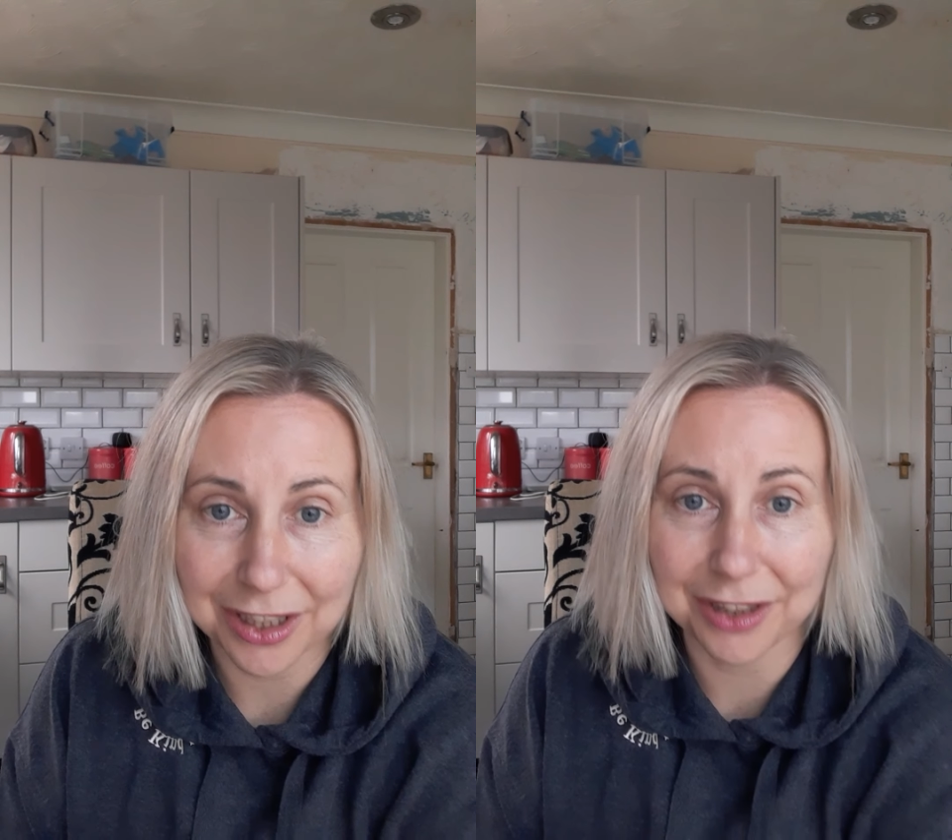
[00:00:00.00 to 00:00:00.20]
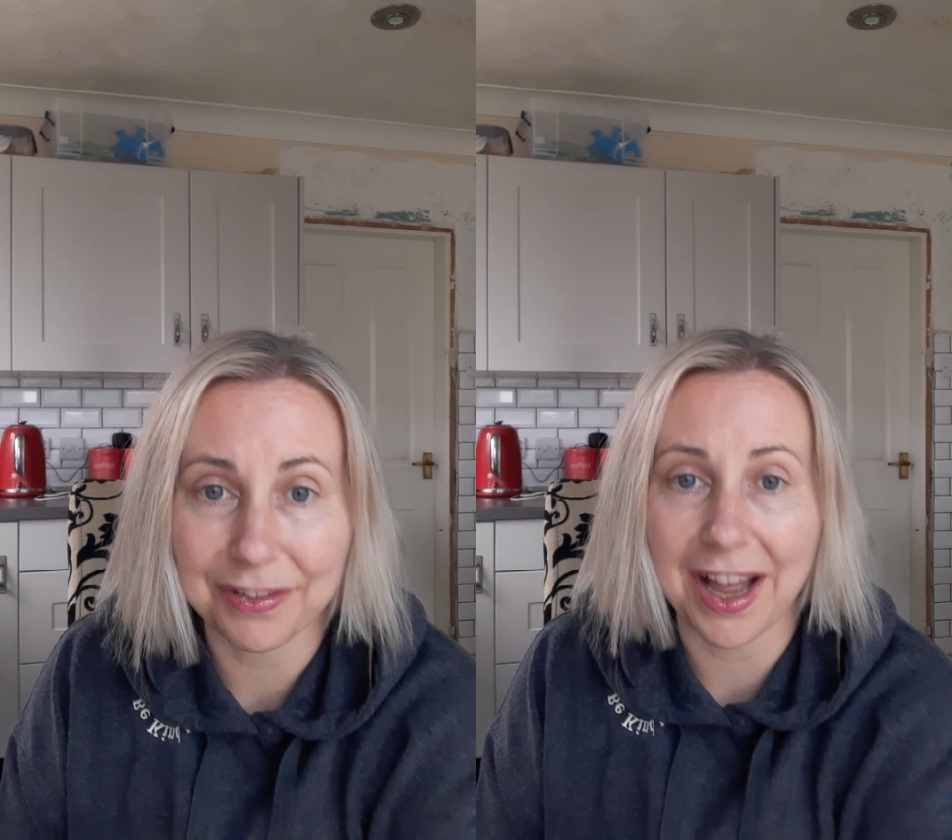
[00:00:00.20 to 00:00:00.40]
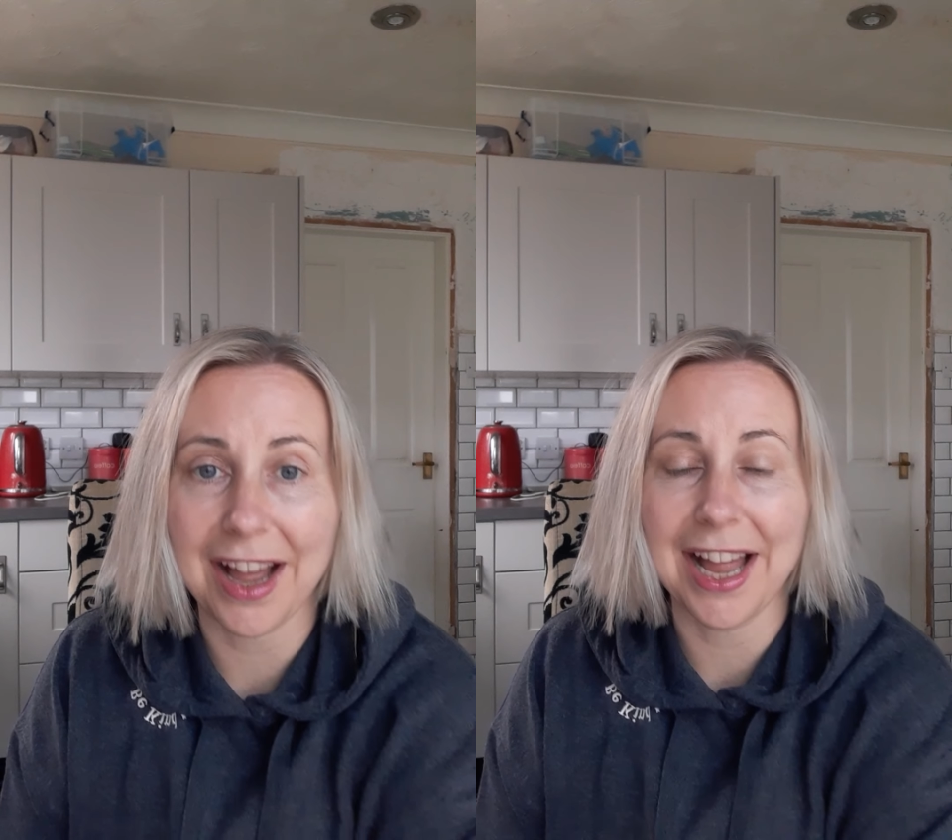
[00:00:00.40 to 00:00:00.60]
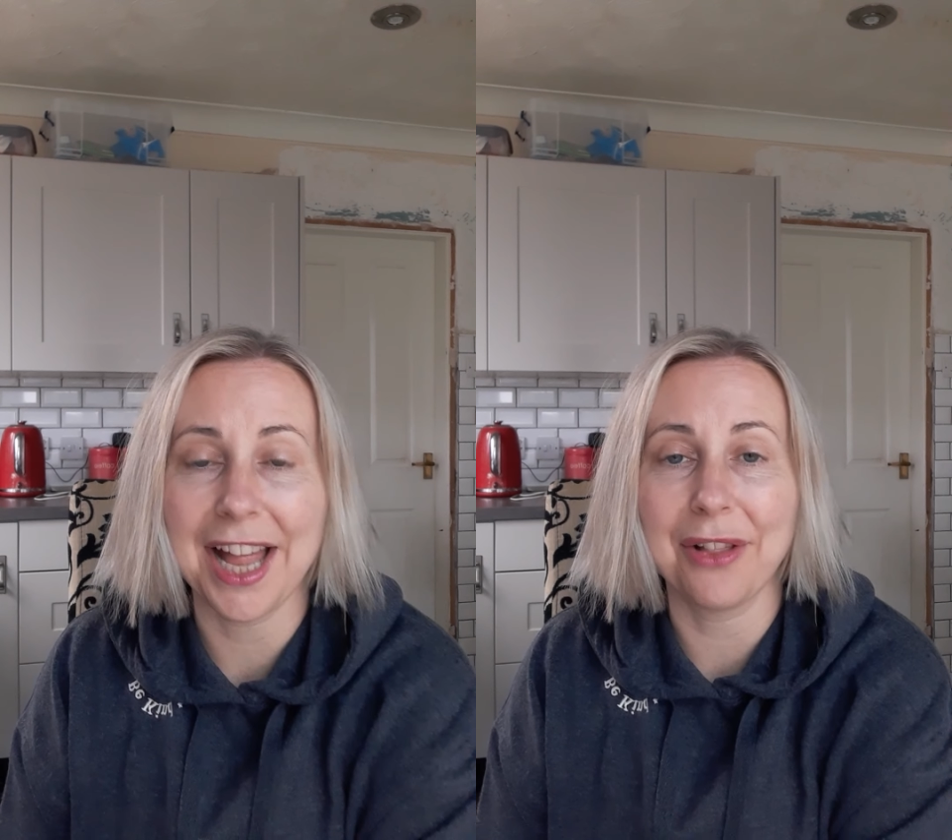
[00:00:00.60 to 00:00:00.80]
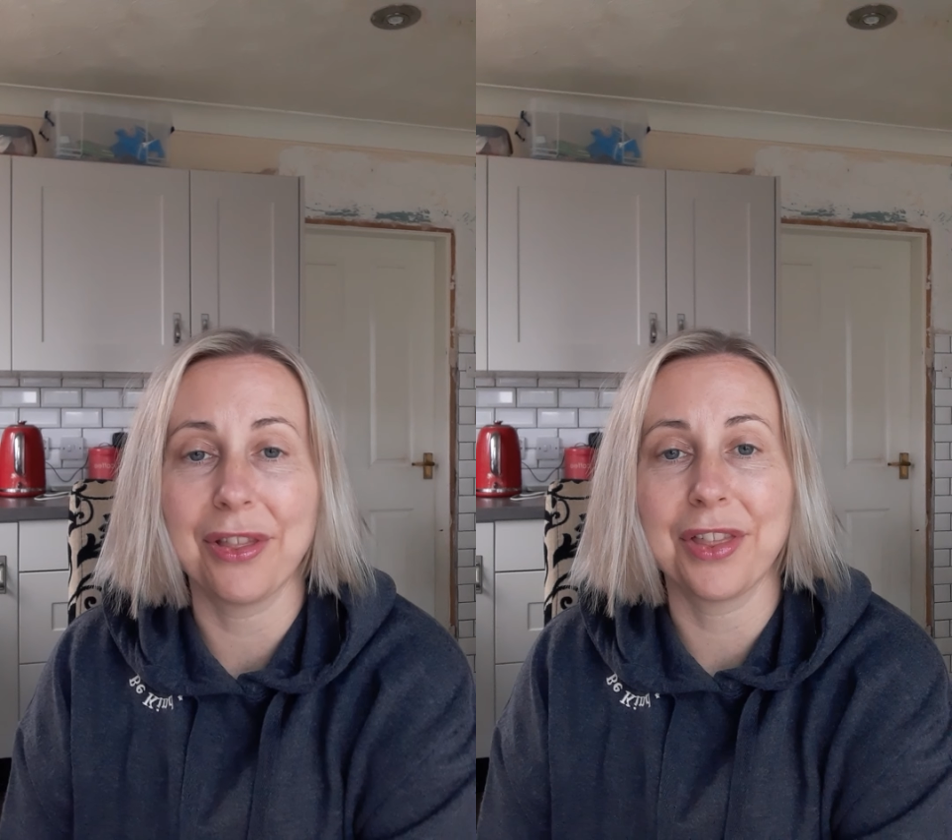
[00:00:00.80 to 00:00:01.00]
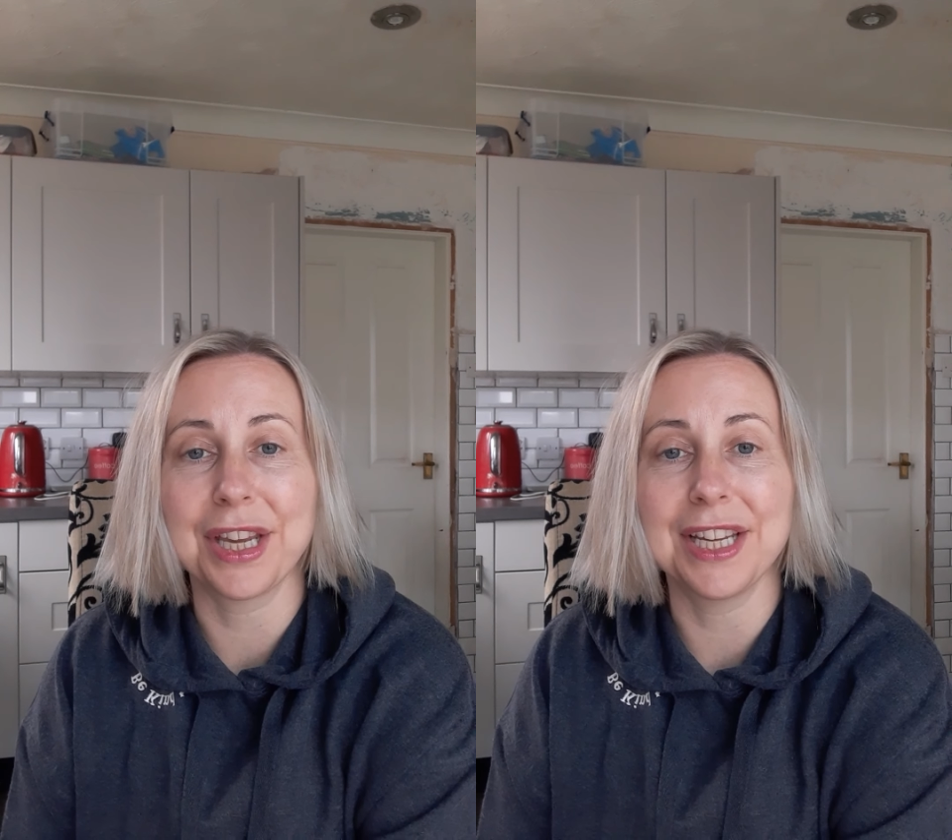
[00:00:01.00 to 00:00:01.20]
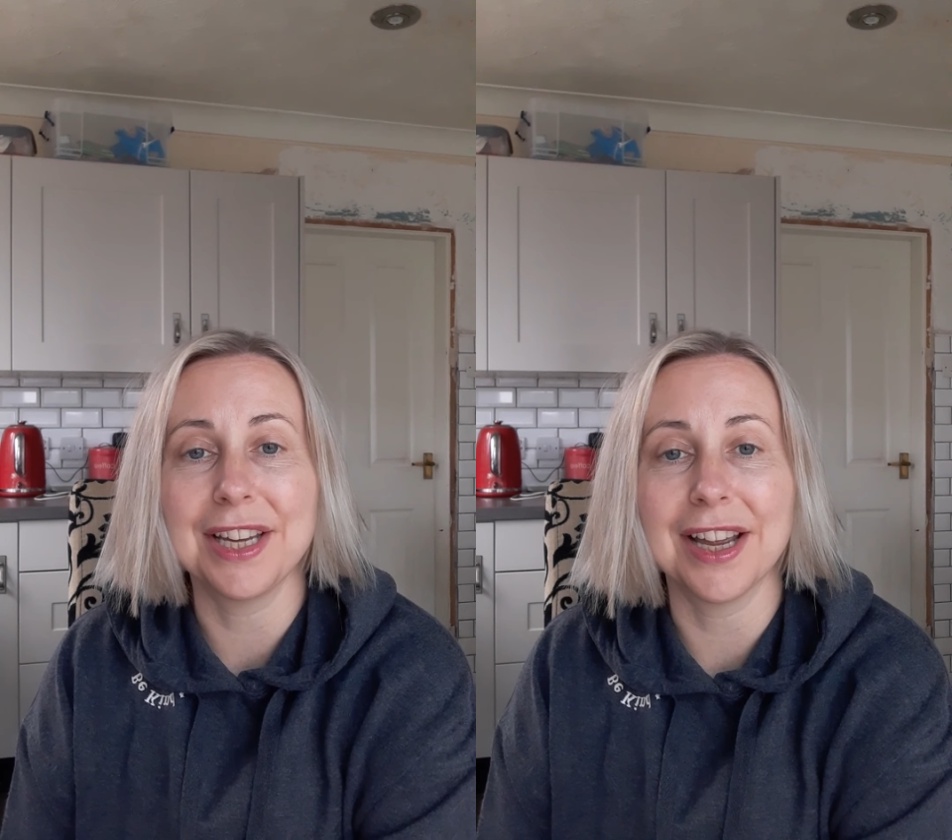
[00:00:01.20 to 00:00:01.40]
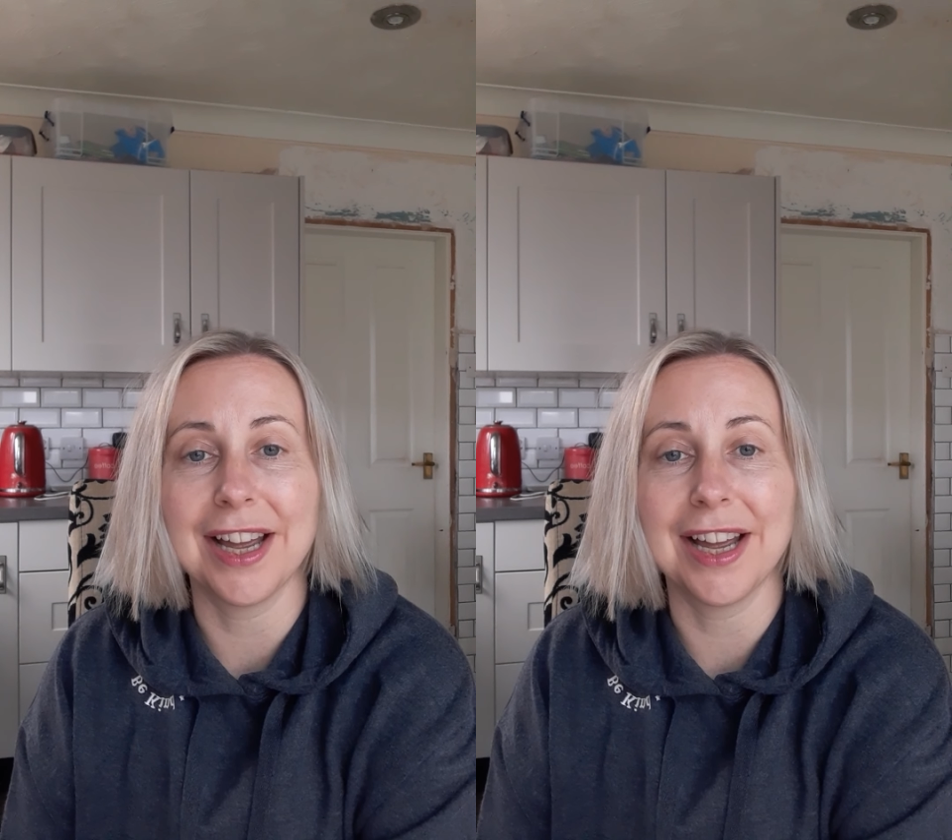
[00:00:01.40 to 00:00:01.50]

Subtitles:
of our healthy